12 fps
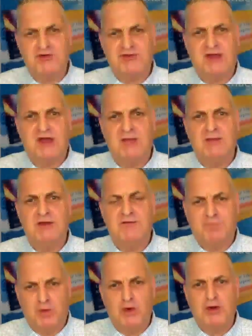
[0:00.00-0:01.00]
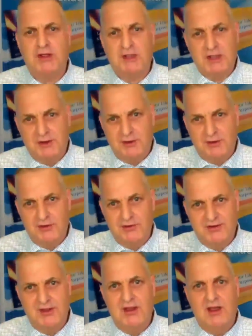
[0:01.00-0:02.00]
time in 4
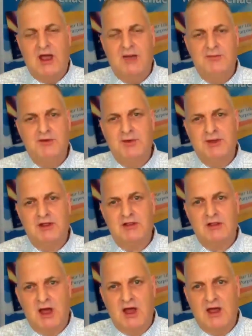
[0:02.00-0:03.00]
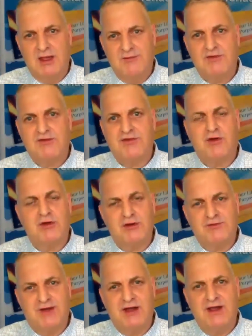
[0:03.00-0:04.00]
years, I'm doing a live
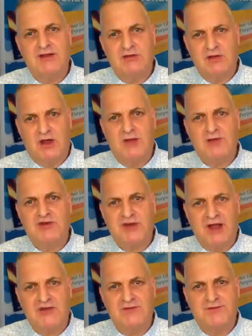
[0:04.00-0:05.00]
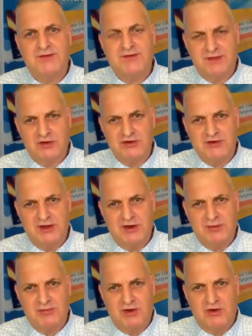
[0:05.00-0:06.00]
certified law of attraction facilitator
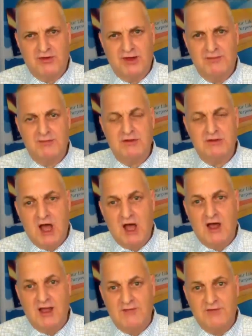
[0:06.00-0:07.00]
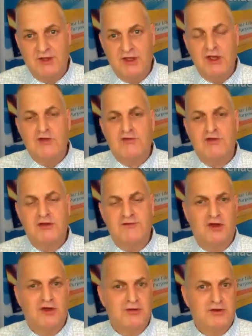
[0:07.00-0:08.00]
program, live. So you've
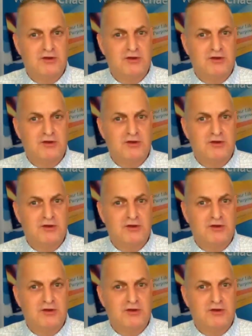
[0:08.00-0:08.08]
heard